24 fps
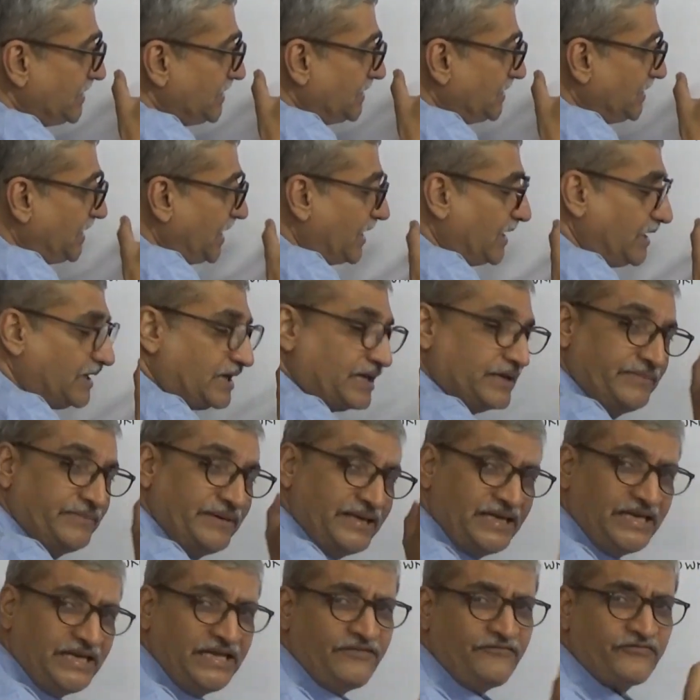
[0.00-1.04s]
the
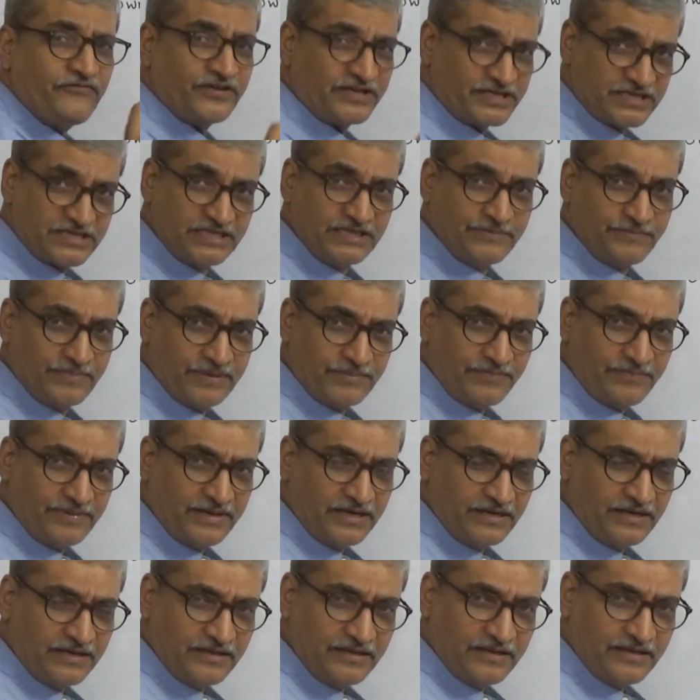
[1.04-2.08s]
remaining freshly
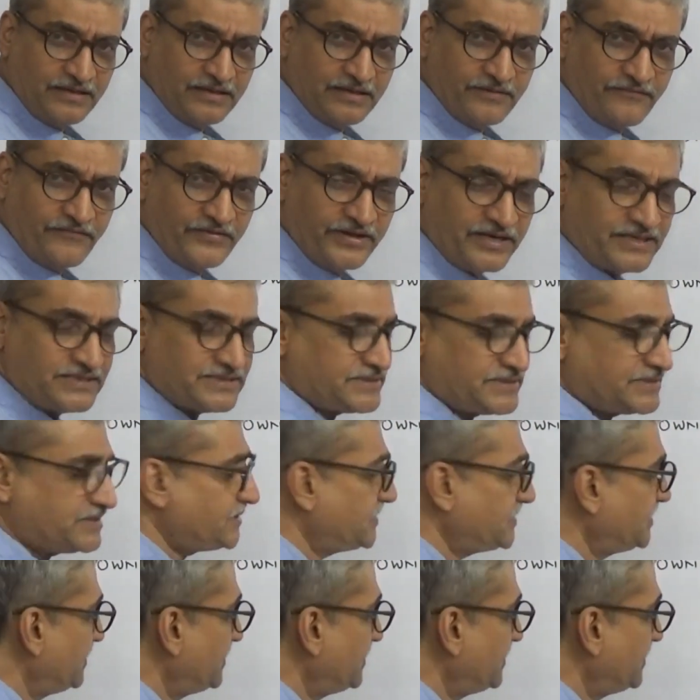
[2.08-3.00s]
prepared ferrous